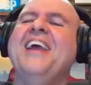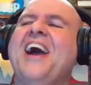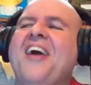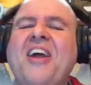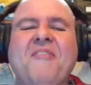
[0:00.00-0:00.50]

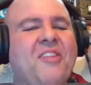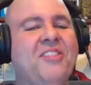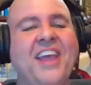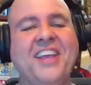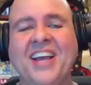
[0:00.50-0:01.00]
all right, well,
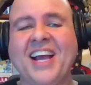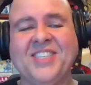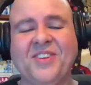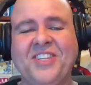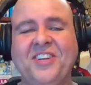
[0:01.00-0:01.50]
thank you
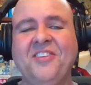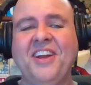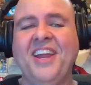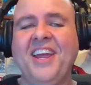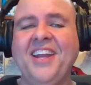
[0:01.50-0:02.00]
guys for
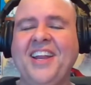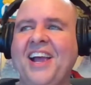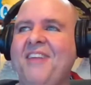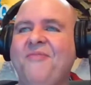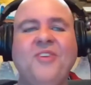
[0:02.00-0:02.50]
tuning in.
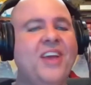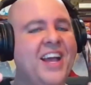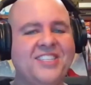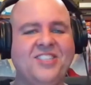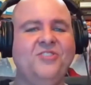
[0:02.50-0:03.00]
If you
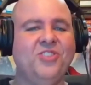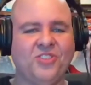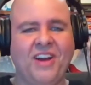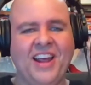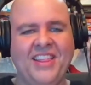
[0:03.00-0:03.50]
guys do
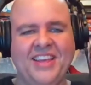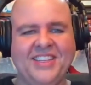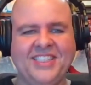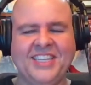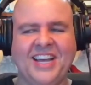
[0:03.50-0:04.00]
try this,